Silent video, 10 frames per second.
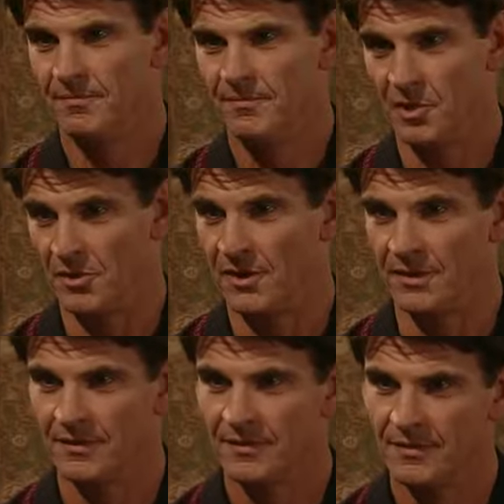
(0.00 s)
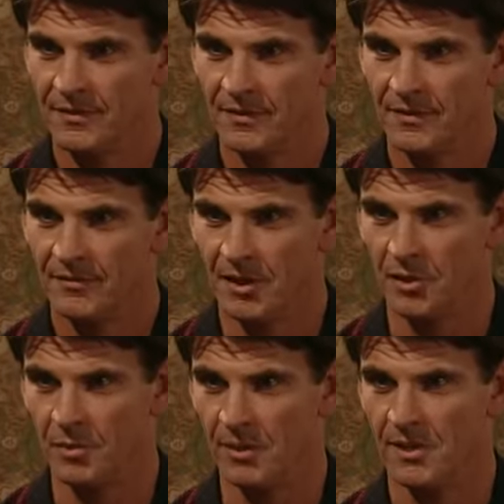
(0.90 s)
what do you think? Have I got
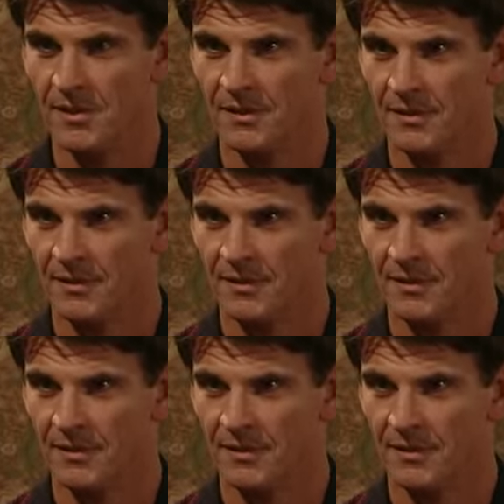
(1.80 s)
your blessing?